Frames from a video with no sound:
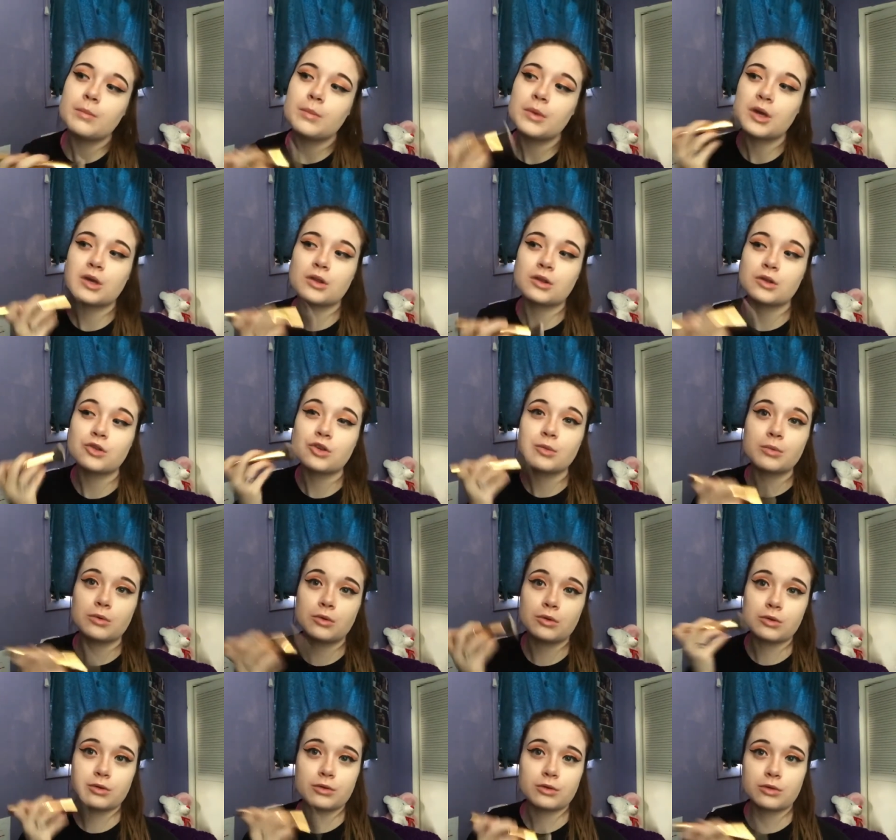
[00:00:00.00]
Because these are
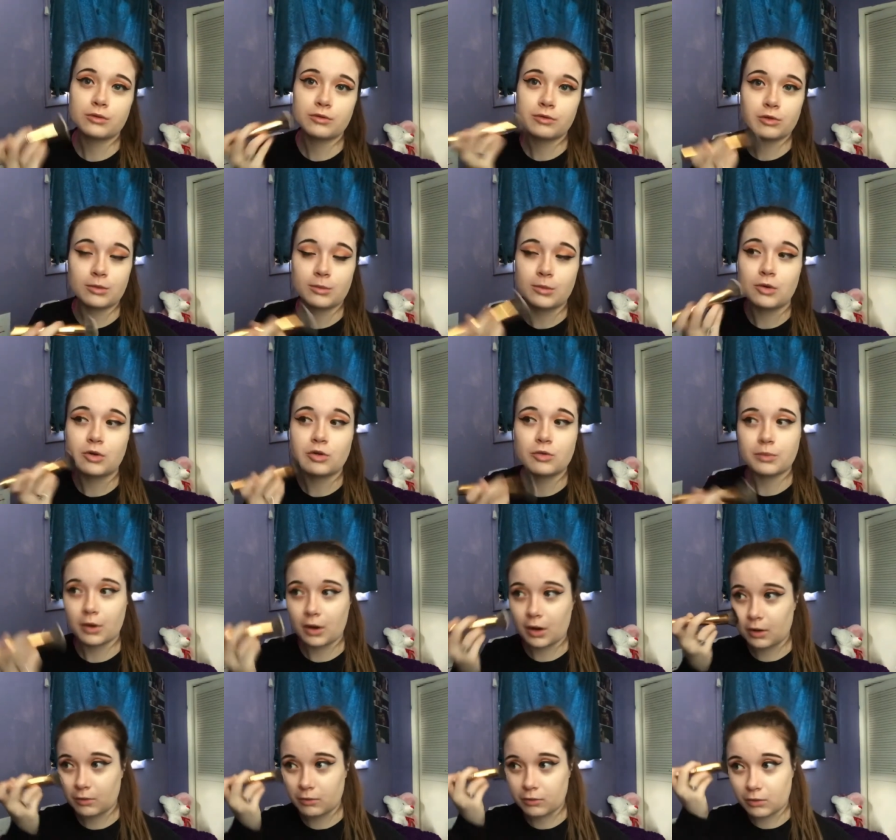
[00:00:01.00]
both, for the most
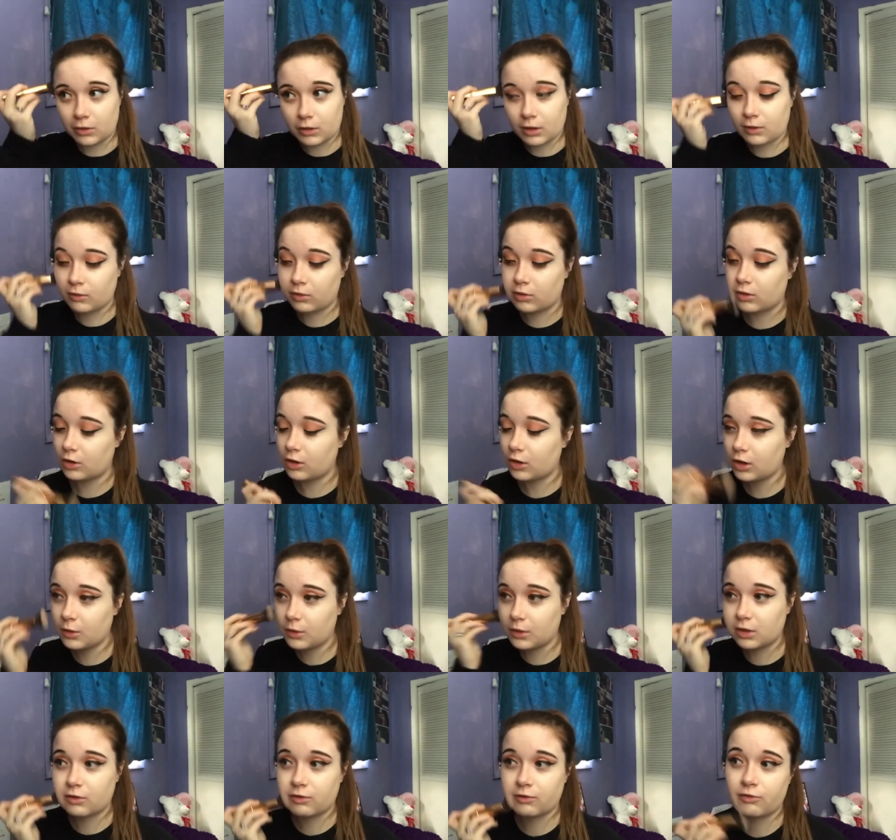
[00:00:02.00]
part, really, the Huda
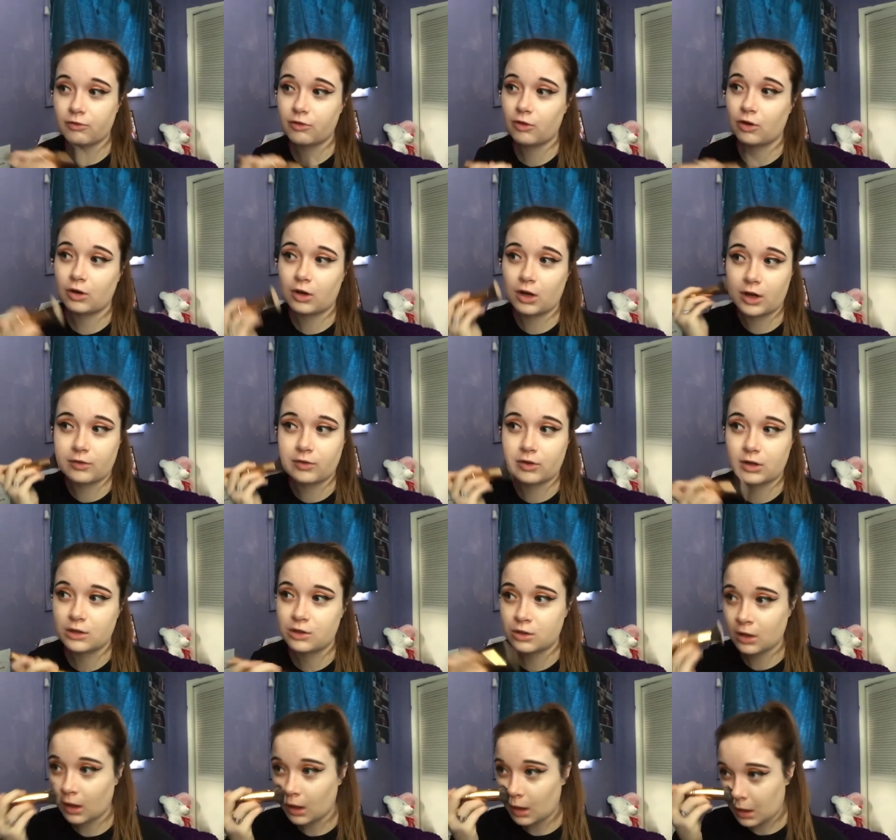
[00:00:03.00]
one's full
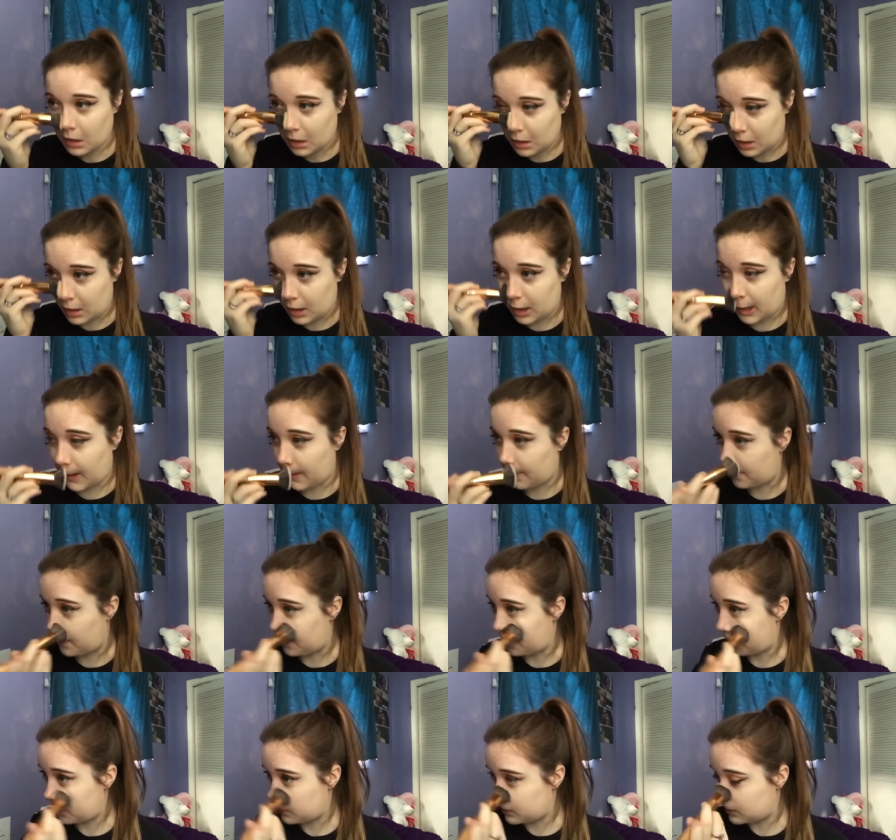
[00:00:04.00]
coverage. Um,
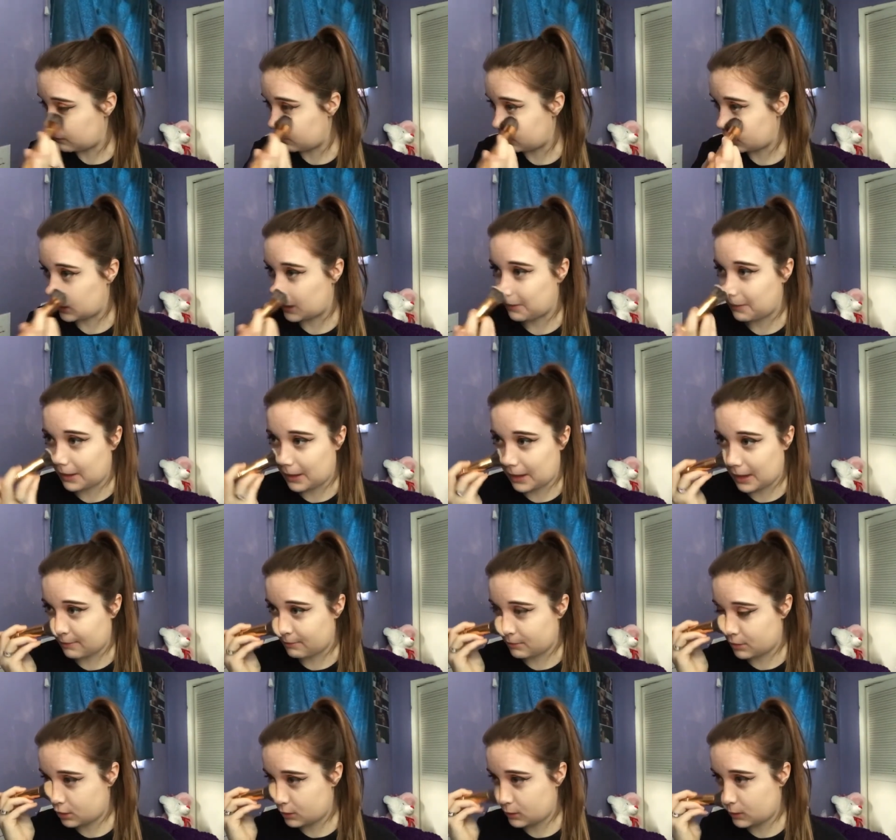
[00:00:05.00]
definitely no matter how
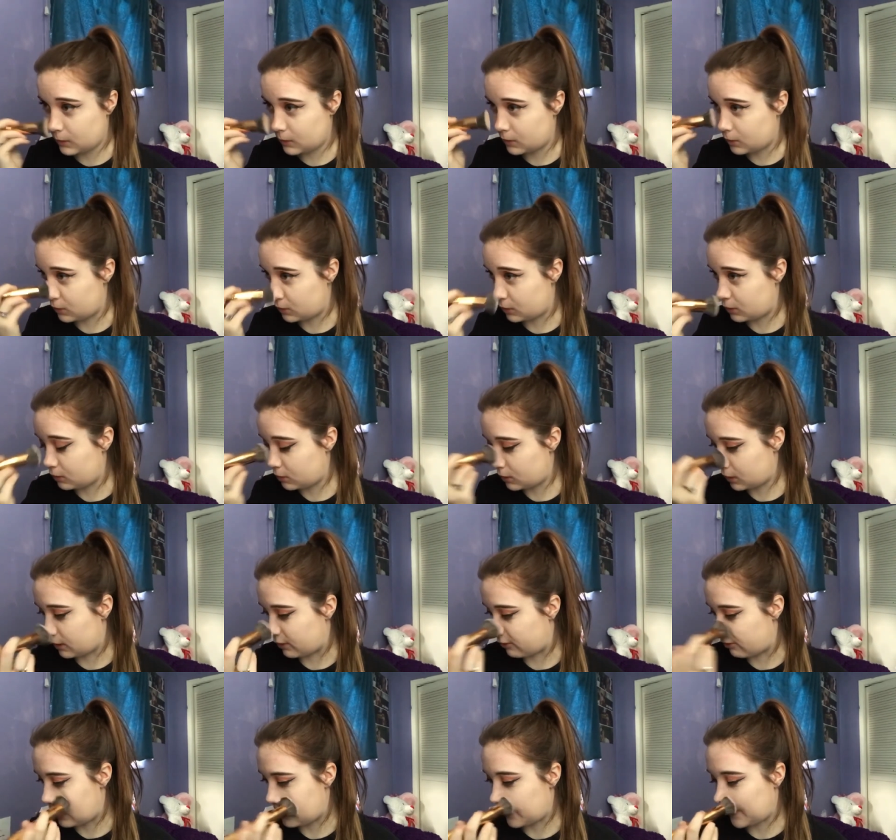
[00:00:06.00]
much you use, you can use like a
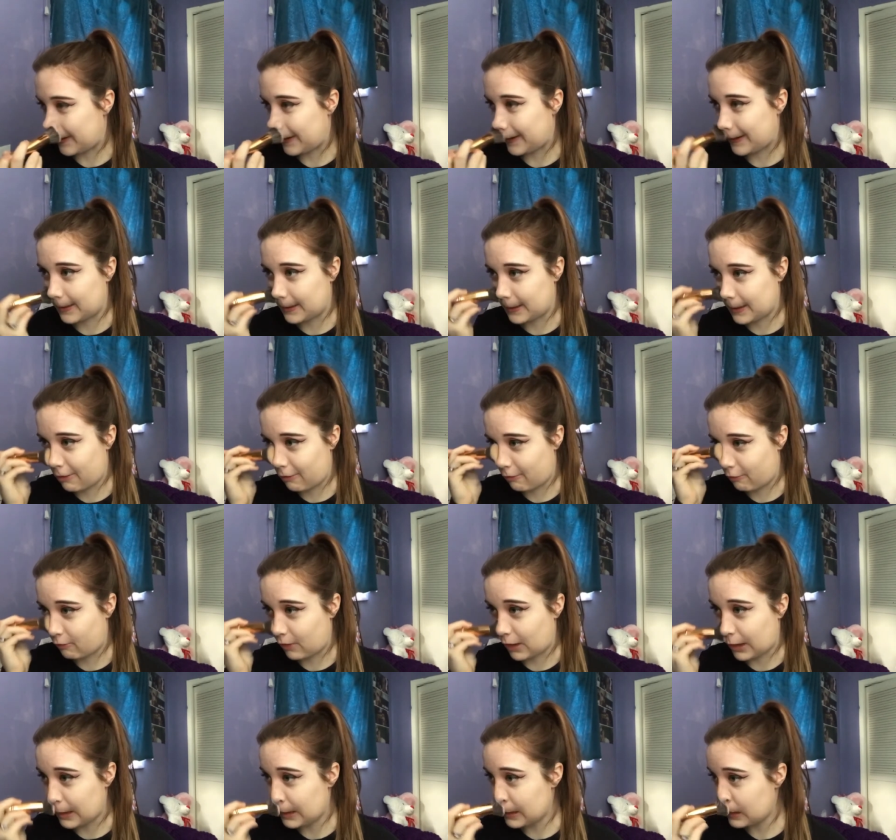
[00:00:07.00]
drop on your entire
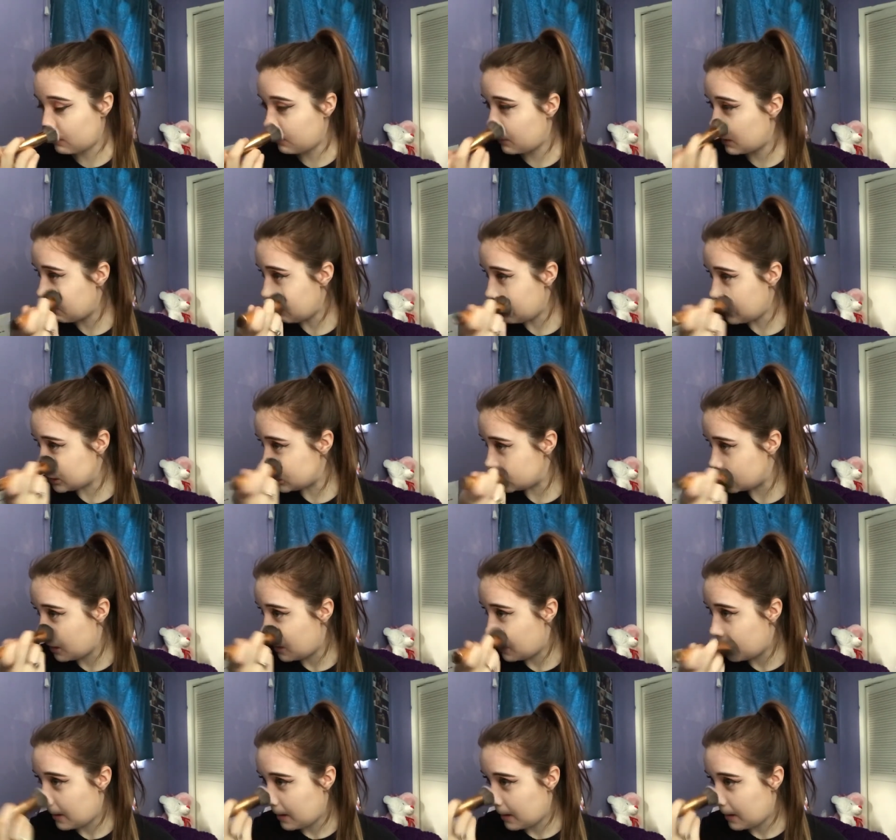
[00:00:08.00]
face pretty much.